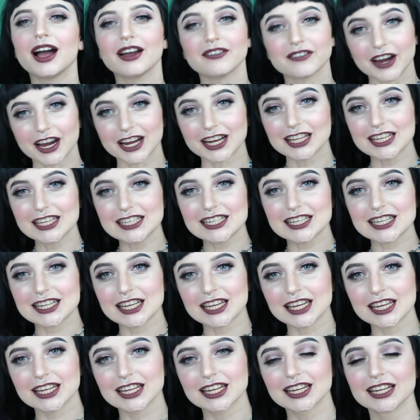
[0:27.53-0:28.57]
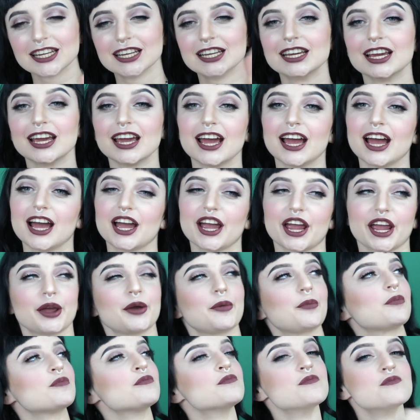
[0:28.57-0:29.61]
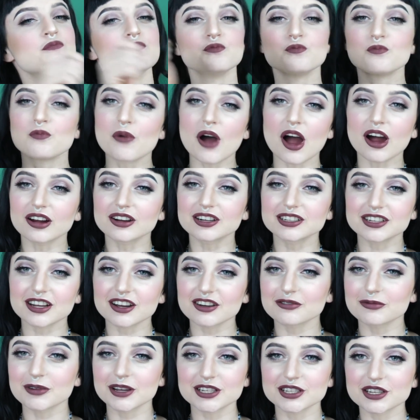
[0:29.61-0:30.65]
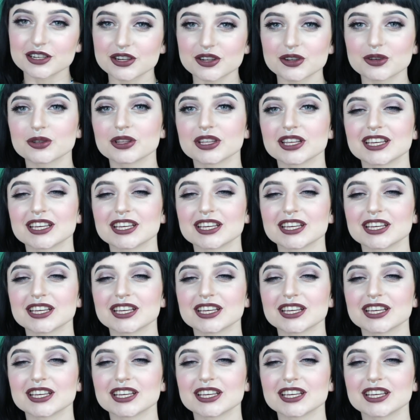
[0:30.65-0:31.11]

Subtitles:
I finally did it. I marked off my to-do